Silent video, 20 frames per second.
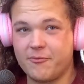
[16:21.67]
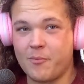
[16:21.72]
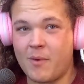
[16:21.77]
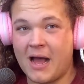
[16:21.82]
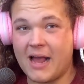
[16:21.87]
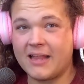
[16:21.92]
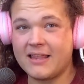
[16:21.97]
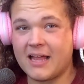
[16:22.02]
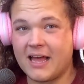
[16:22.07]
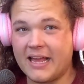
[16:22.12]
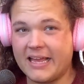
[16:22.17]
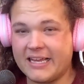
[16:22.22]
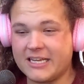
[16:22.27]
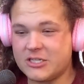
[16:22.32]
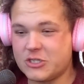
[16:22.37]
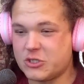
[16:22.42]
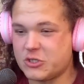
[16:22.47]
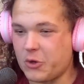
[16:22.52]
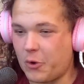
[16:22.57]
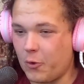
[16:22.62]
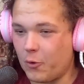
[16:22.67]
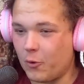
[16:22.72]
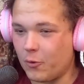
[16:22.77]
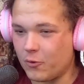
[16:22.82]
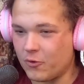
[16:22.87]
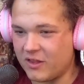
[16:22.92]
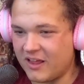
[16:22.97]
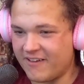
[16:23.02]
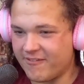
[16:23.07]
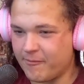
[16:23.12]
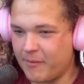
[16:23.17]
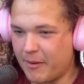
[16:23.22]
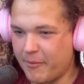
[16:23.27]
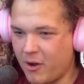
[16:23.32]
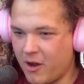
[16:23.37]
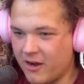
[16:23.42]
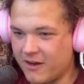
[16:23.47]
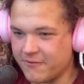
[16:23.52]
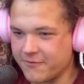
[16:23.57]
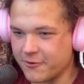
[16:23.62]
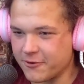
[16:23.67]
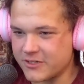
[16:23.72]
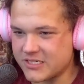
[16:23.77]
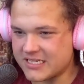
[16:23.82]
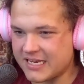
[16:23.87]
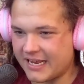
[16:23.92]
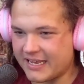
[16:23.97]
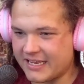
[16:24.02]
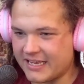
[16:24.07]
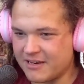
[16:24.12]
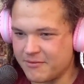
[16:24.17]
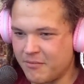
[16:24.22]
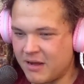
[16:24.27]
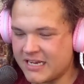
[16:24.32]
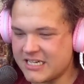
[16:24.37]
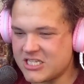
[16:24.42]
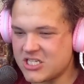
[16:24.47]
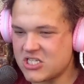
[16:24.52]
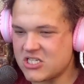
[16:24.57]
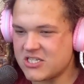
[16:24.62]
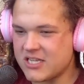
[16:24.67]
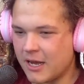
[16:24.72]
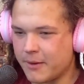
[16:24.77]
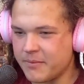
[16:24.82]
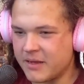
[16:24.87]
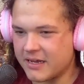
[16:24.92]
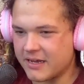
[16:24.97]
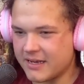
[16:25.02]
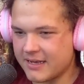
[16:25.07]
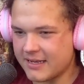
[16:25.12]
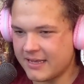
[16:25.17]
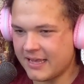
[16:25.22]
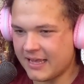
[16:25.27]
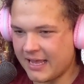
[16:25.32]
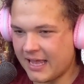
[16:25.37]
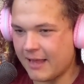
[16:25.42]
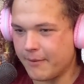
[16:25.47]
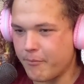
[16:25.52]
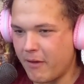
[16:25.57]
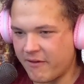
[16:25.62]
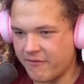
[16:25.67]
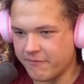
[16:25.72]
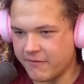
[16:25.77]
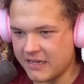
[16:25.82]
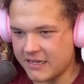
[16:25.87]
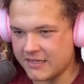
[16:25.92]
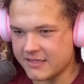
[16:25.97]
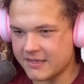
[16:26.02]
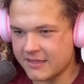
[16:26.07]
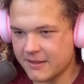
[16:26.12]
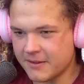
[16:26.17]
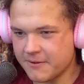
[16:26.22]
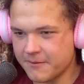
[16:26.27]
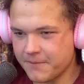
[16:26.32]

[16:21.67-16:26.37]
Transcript: My soul left my body for a second. My stomach hit my feet.